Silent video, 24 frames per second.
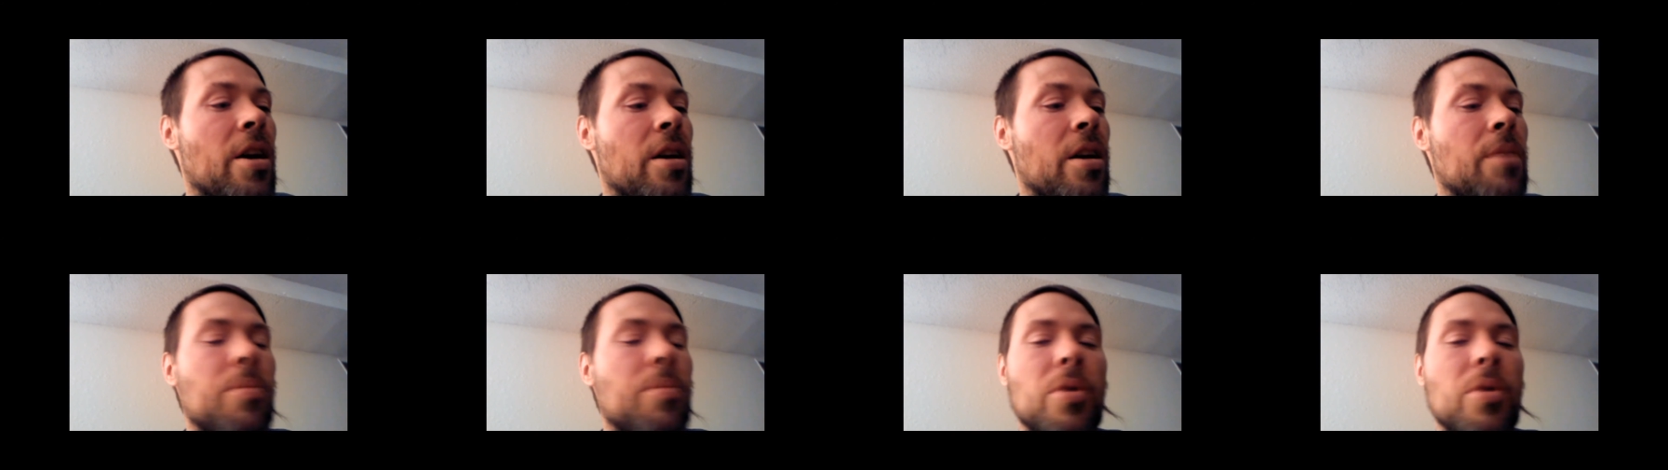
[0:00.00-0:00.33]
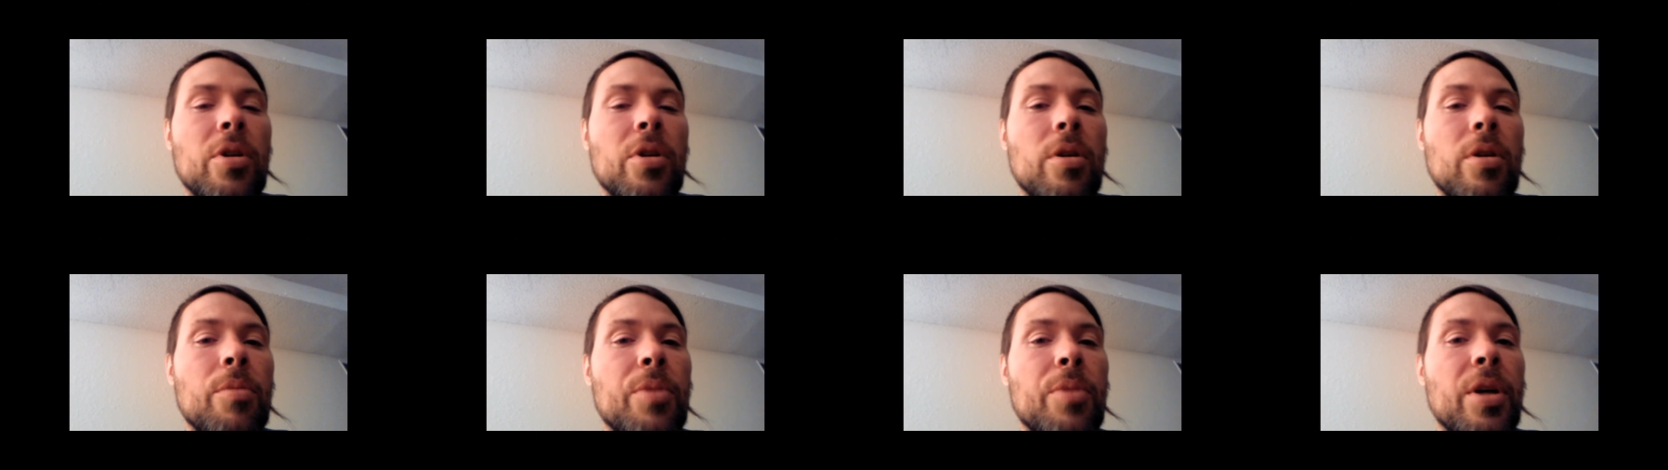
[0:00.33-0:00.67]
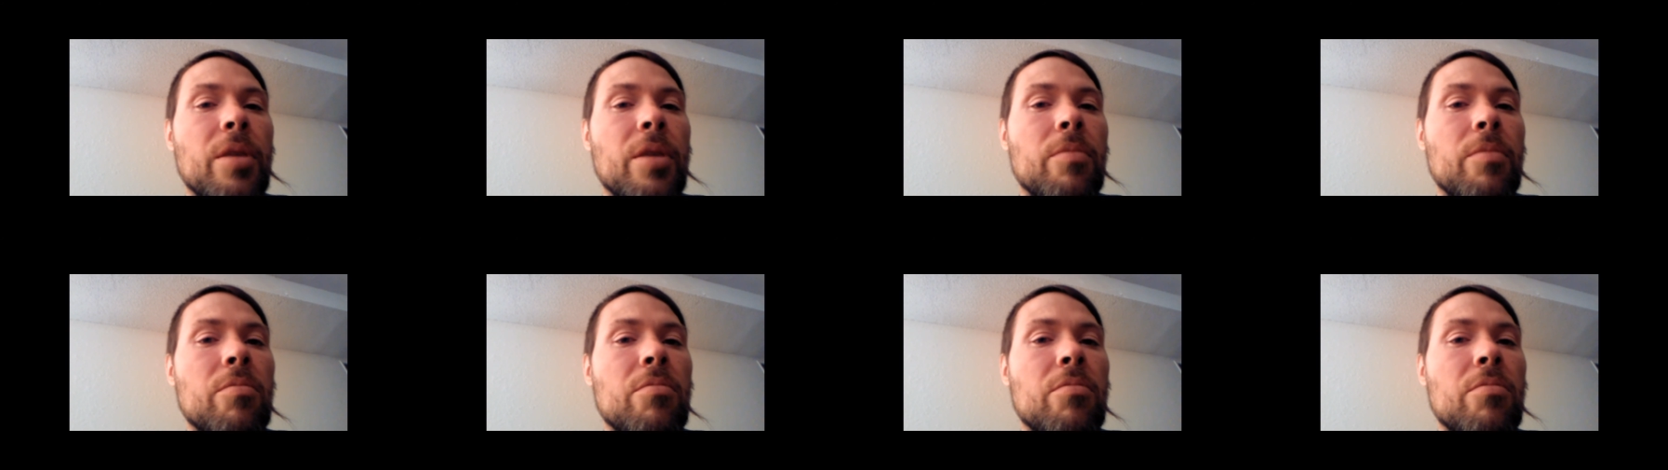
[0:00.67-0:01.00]
Um, I don't
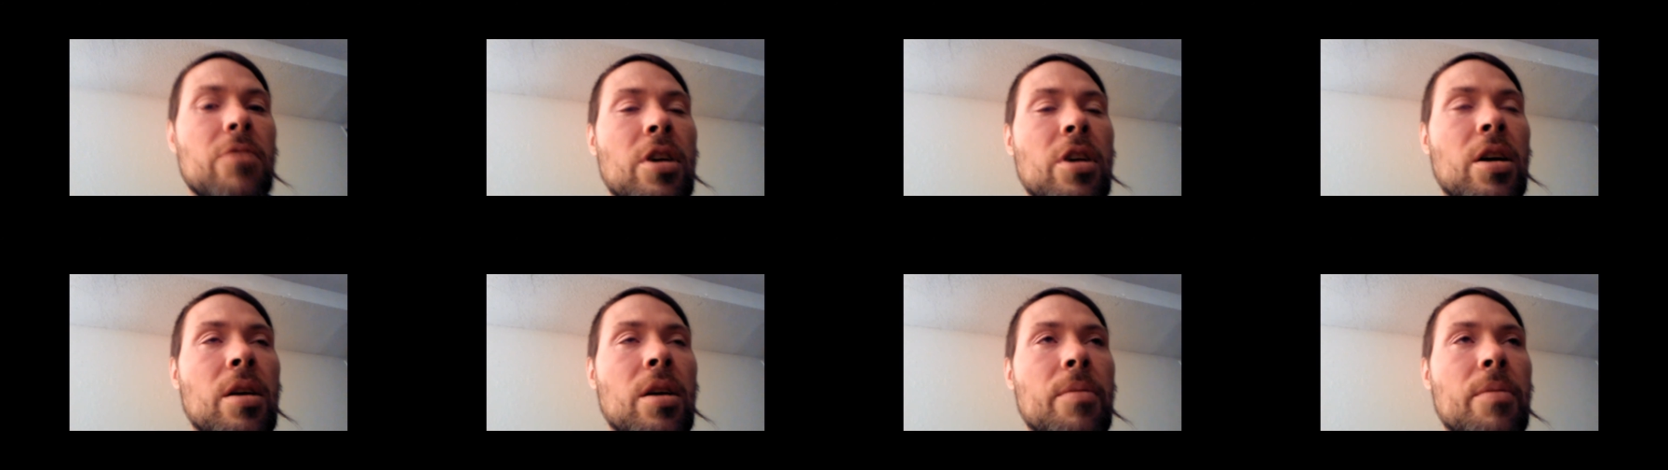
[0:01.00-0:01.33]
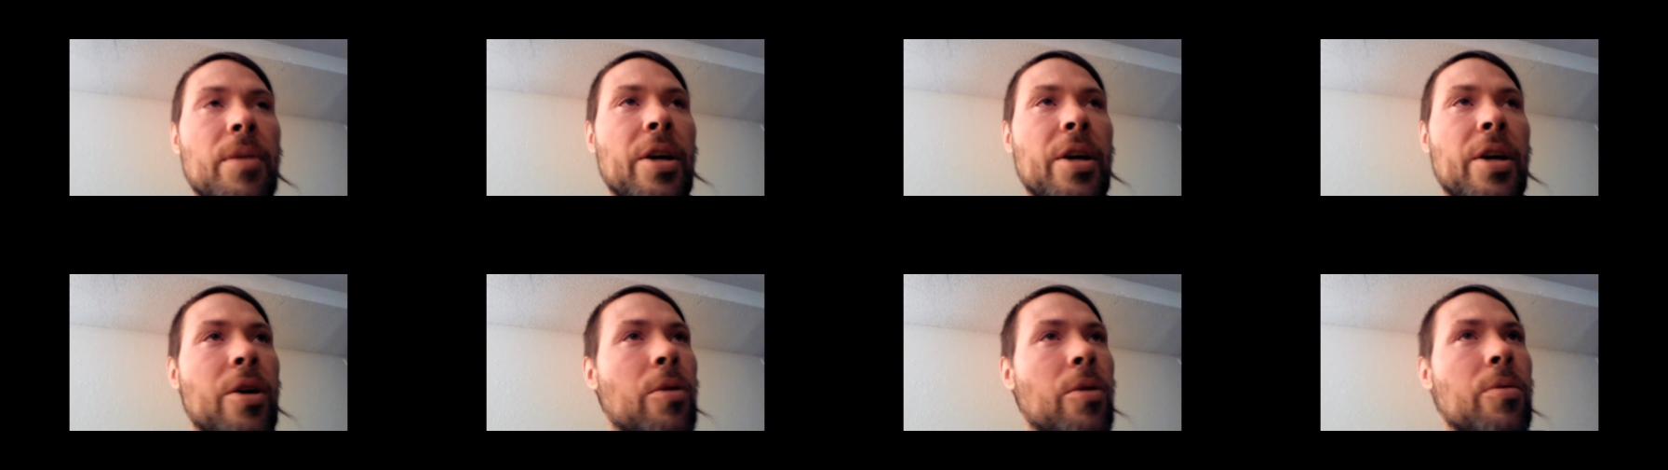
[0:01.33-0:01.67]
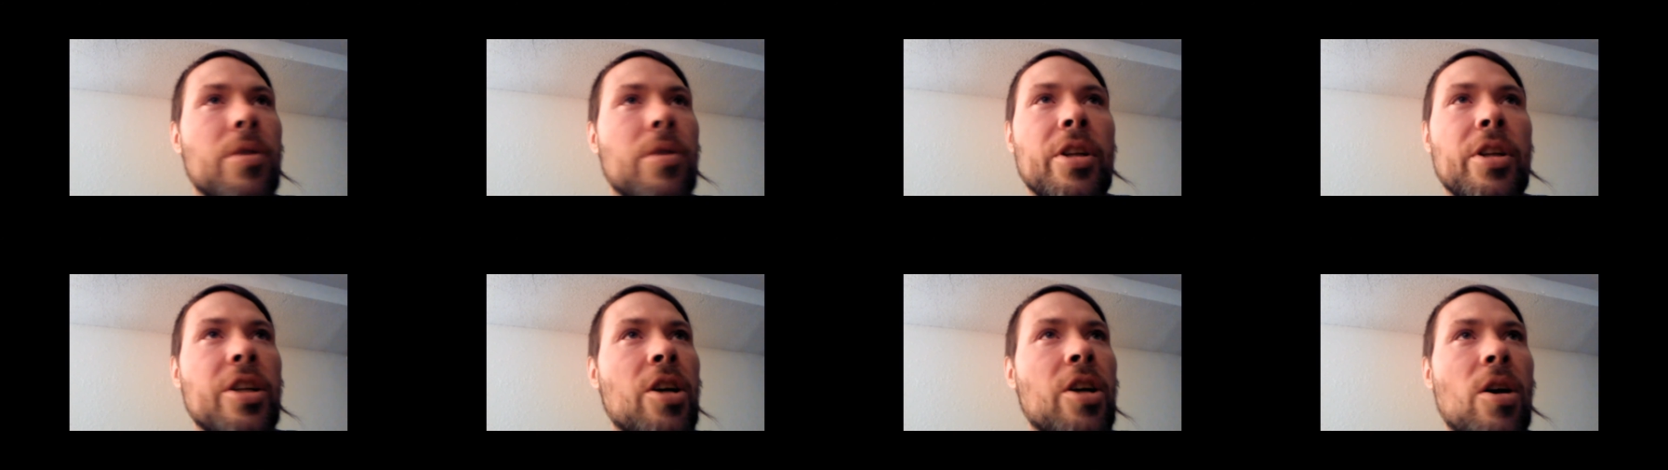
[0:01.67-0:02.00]
really know how
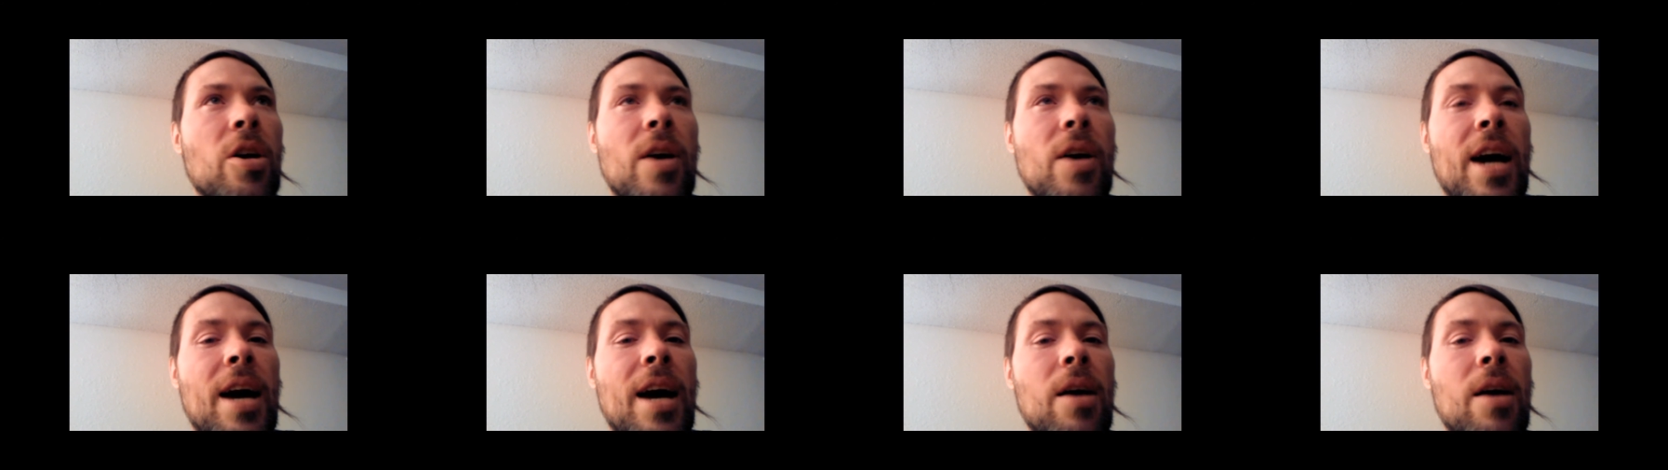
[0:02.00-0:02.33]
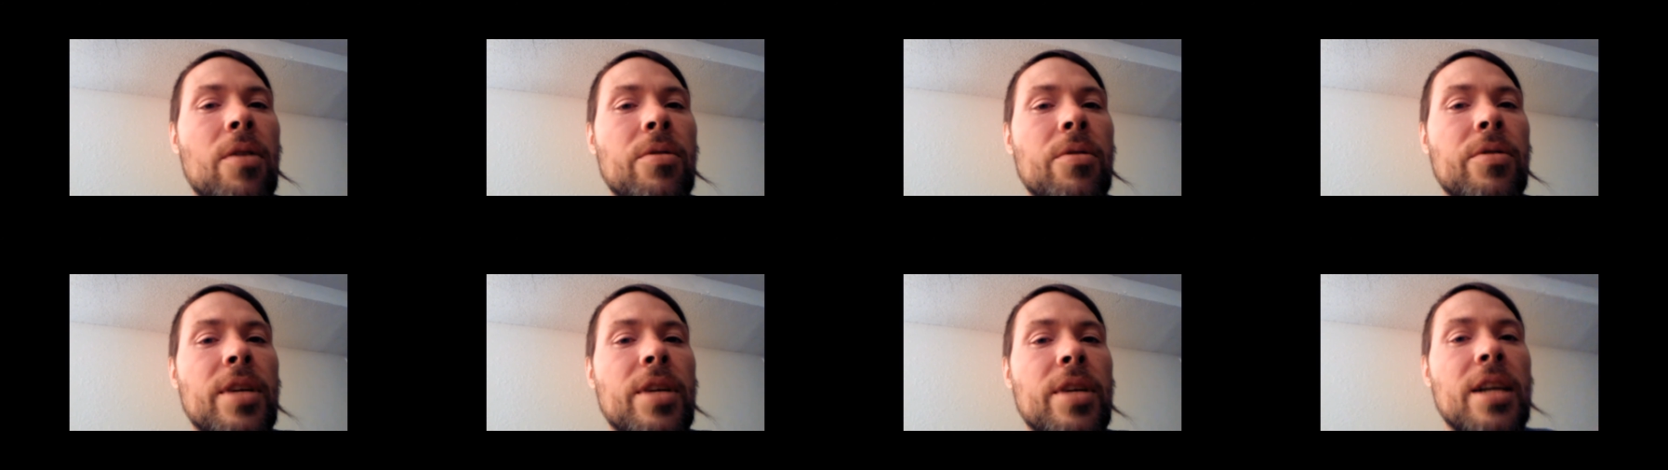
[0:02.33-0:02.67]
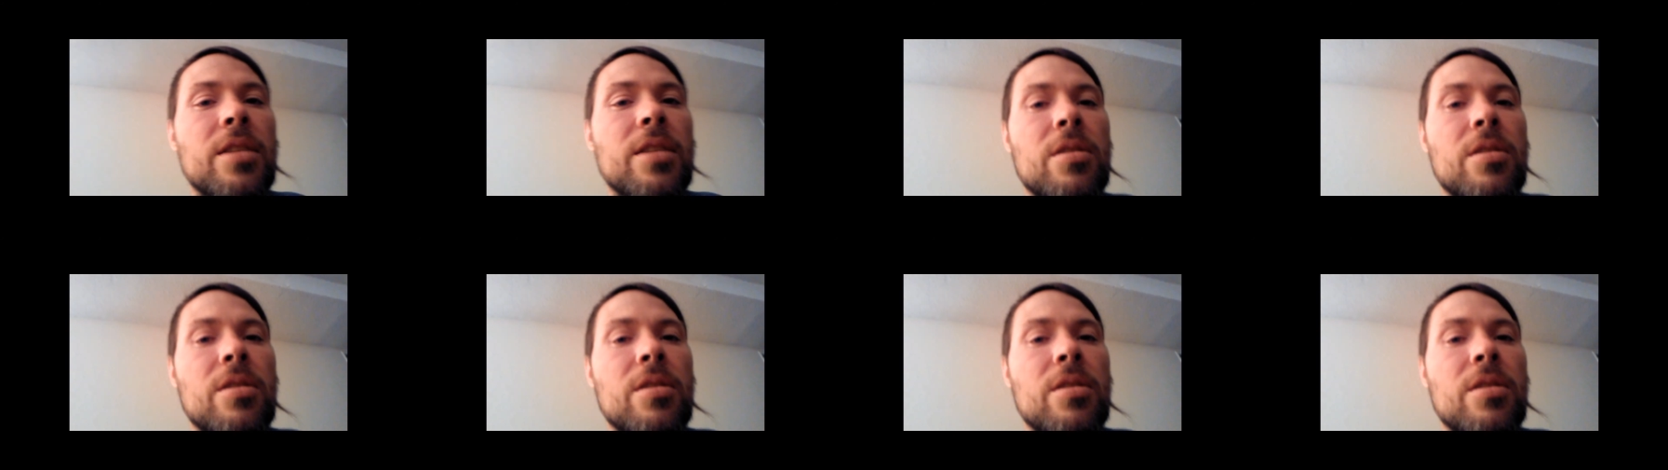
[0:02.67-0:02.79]
that's uh, happening.